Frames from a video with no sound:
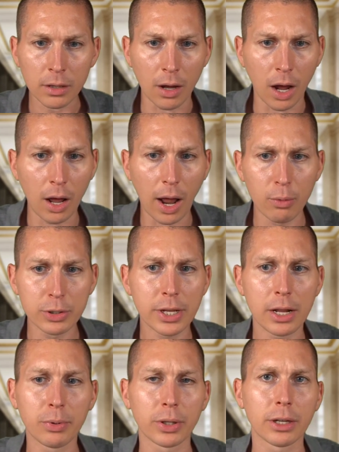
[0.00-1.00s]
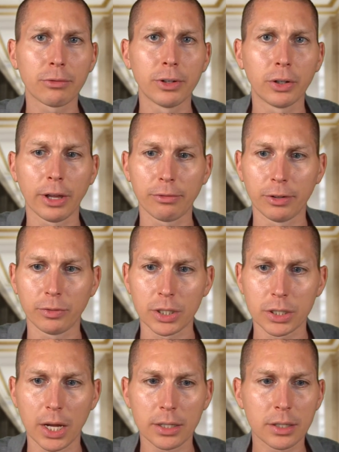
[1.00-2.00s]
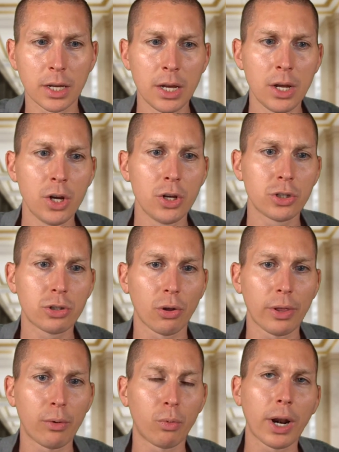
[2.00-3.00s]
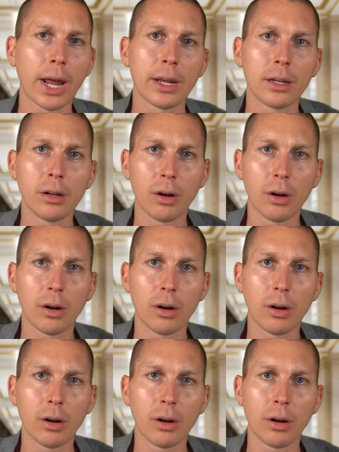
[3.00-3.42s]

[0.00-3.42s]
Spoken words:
I wasn't able to get filled at 50 cents. So then what I